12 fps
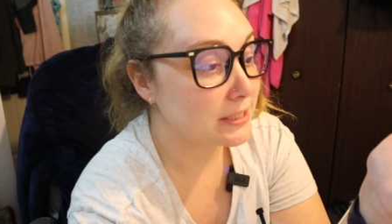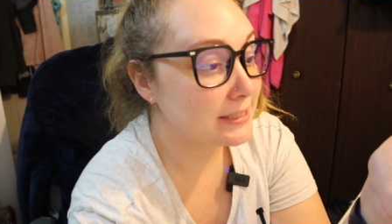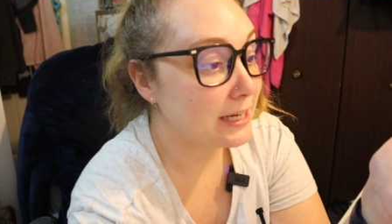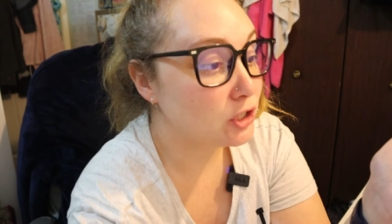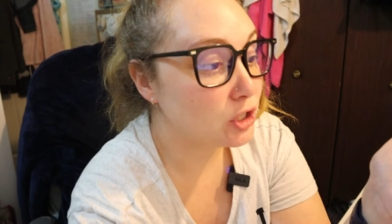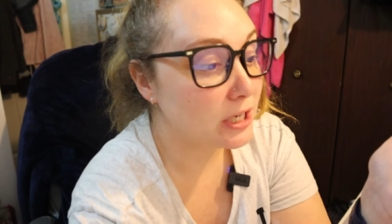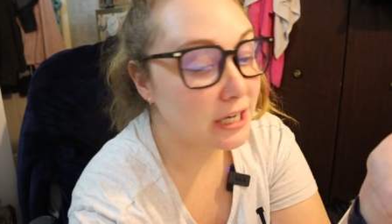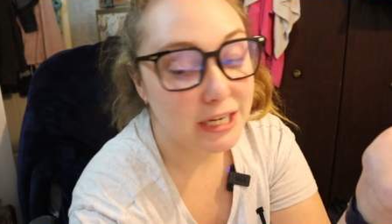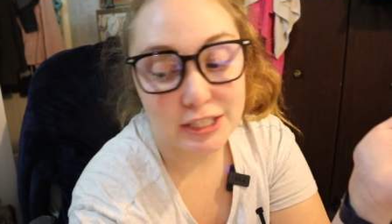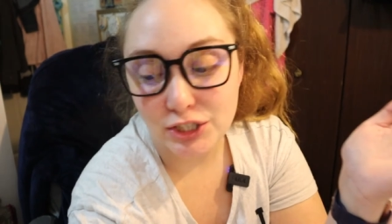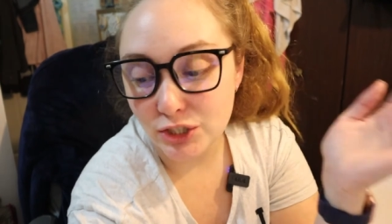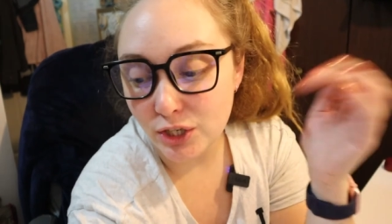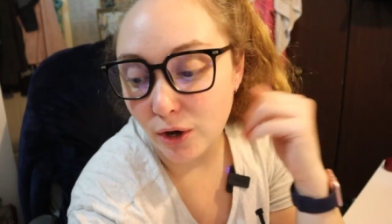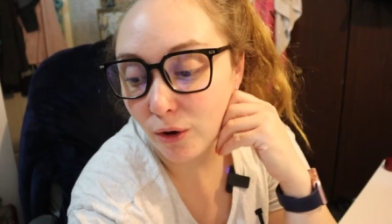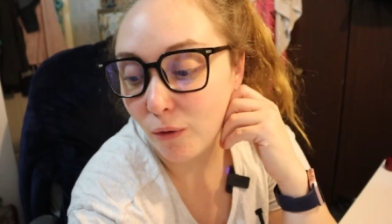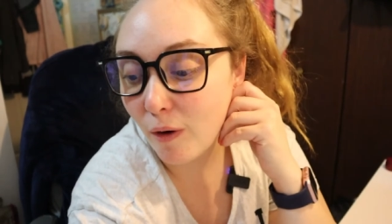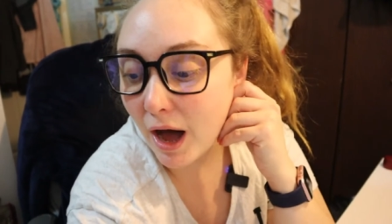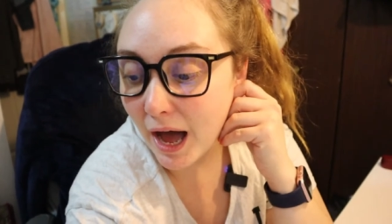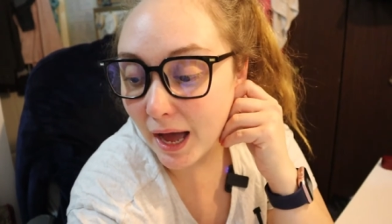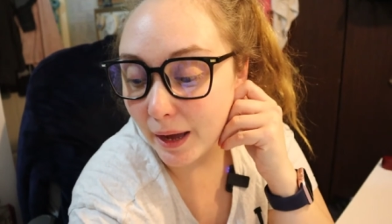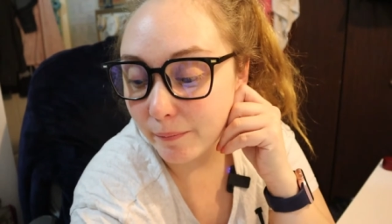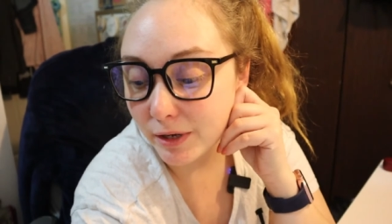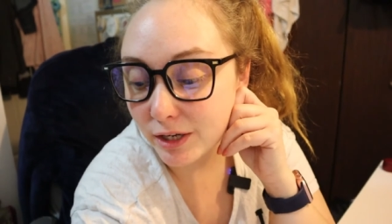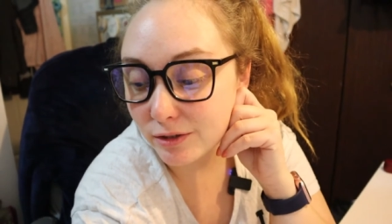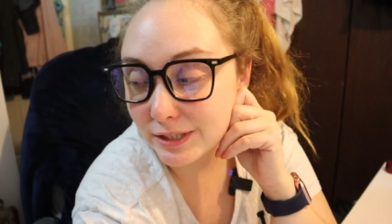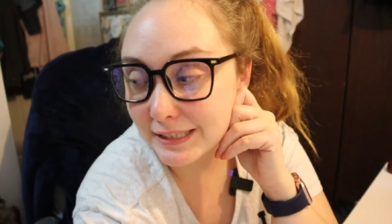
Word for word: etc. So I'm gonna go